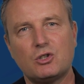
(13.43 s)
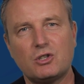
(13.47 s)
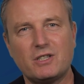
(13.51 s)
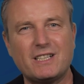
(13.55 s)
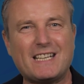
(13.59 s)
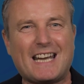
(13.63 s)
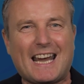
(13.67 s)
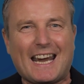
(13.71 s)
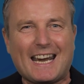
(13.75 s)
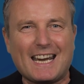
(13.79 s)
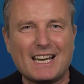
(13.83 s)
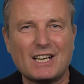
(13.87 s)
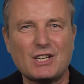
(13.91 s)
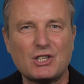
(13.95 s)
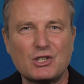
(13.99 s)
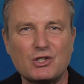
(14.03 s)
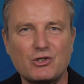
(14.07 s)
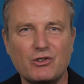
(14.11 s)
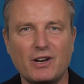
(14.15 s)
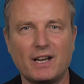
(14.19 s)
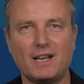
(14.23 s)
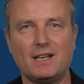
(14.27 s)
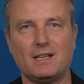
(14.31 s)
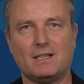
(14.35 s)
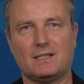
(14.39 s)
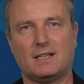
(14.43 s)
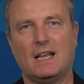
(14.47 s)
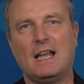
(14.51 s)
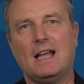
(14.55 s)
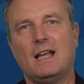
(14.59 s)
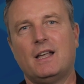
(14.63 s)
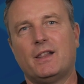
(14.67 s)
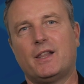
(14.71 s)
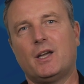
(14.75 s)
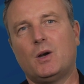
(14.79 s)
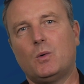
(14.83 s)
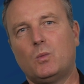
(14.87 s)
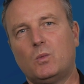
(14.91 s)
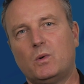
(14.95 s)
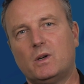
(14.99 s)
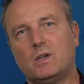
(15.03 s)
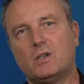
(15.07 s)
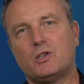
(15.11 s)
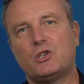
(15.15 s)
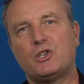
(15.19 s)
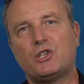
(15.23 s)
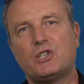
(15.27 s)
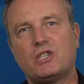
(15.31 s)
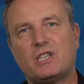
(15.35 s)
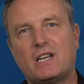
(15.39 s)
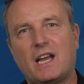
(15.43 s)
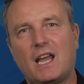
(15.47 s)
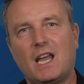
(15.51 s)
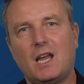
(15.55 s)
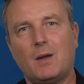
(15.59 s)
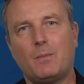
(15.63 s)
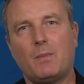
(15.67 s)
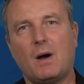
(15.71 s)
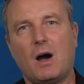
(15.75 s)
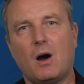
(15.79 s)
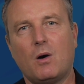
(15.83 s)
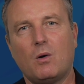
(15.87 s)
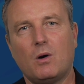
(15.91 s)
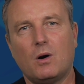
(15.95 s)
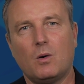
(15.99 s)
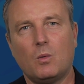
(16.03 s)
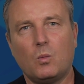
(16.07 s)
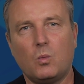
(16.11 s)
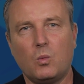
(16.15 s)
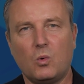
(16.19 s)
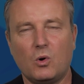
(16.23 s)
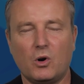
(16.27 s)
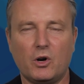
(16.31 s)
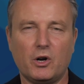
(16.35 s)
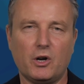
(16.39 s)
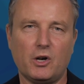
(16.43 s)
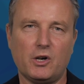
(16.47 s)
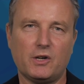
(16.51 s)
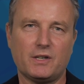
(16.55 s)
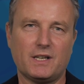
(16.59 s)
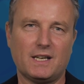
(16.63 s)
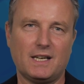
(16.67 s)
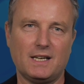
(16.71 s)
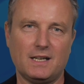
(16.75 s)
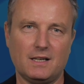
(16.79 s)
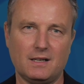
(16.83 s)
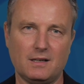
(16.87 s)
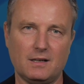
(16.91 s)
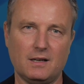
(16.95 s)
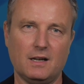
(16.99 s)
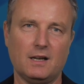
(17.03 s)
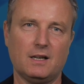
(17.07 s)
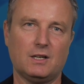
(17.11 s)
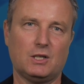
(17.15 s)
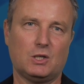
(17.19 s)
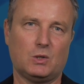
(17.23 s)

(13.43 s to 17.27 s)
tech trends that will shape our world in